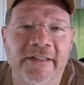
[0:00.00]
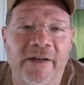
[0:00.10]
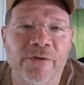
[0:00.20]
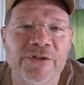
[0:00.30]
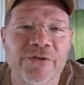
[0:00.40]
I
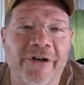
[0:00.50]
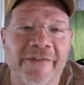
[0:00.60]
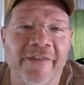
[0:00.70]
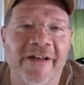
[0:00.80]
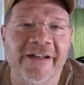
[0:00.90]
wish her all
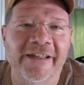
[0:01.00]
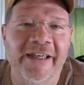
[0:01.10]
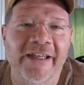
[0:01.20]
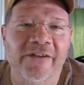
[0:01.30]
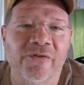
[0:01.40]
the luck.
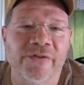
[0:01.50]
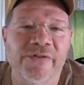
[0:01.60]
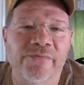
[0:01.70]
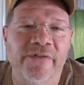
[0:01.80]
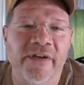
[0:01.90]
And of course,
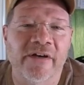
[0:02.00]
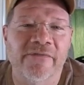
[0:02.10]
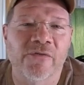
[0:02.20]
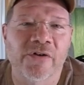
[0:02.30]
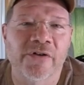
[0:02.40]
we're there
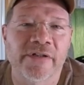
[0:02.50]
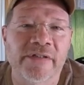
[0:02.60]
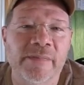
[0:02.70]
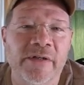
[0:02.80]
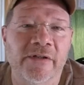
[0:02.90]
for her in
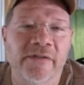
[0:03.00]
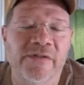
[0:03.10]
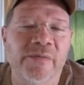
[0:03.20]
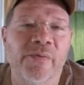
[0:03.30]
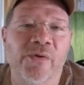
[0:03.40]
spirit and
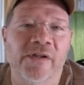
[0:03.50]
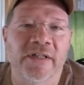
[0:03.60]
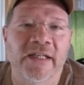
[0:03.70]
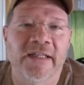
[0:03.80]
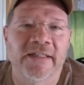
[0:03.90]
support.
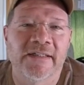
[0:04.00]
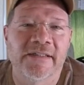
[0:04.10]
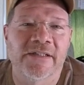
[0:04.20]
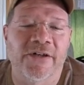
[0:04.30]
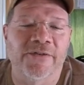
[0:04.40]

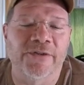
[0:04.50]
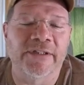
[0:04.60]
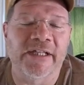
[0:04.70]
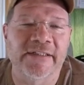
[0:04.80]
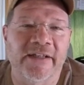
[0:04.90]
So good
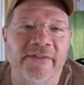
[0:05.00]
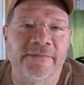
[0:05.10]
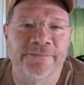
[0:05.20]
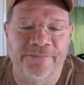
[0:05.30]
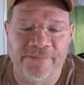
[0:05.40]
luck,
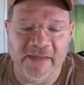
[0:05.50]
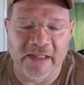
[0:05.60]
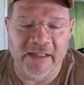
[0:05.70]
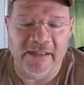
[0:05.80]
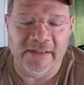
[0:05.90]
Devan.
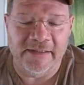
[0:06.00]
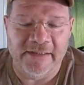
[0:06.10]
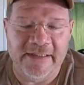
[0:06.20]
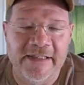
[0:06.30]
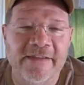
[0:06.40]

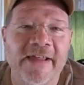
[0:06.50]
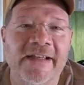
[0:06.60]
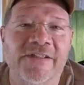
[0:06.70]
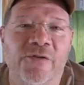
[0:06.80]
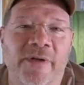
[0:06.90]

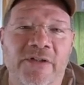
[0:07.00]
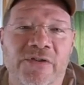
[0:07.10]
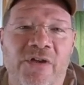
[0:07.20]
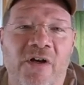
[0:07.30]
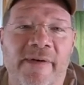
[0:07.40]
Thanks so much
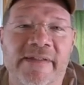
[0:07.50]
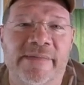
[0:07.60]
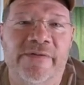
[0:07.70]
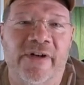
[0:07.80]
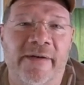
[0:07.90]
to all my
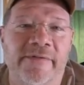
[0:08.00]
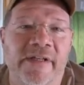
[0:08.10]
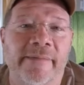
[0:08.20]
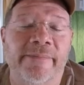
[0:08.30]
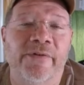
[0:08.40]
subscribers.
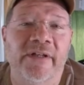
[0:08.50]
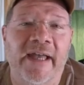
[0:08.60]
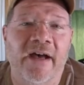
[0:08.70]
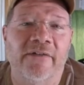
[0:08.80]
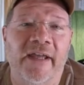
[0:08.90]
I'll be putting
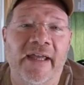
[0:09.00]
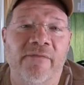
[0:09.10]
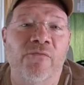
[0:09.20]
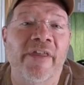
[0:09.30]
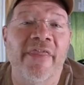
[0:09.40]
out a
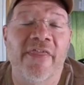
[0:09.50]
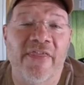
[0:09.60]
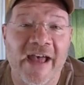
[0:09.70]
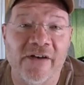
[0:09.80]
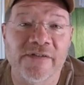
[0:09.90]

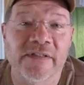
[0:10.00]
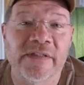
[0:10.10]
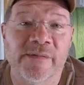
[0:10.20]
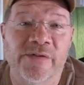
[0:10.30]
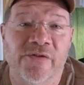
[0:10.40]
1,000
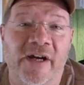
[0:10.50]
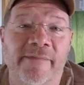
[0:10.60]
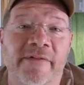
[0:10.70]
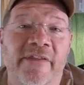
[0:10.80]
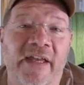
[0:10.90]

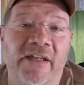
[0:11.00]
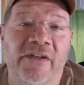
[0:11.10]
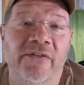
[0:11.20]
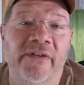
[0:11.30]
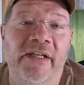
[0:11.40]
subscriber thank
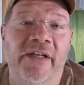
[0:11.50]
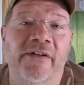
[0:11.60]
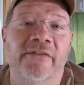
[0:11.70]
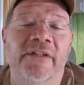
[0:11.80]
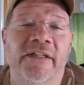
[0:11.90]
you
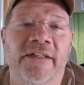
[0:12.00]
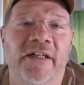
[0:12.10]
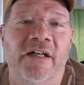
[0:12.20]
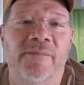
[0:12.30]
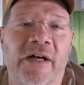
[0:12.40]
video
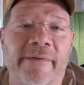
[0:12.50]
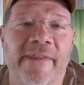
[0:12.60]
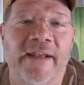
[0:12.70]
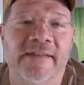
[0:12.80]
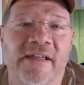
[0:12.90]
uh, probably
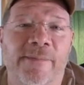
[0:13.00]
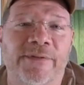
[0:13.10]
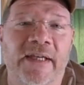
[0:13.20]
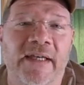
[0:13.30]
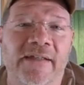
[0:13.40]
the next
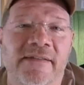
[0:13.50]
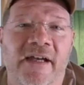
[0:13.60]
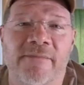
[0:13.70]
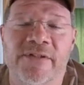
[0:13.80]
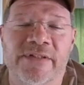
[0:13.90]
couple days.
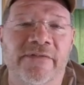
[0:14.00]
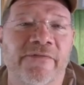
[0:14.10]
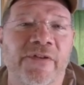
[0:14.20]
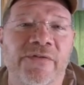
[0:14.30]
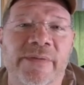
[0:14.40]
I'm just a
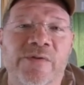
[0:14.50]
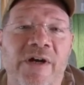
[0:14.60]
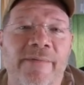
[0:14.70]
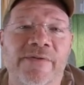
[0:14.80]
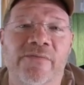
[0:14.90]
few
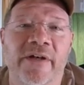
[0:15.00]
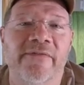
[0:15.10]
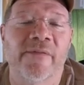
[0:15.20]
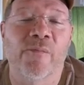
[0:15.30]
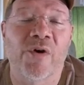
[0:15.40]
subscribers away
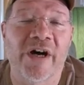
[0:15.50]
from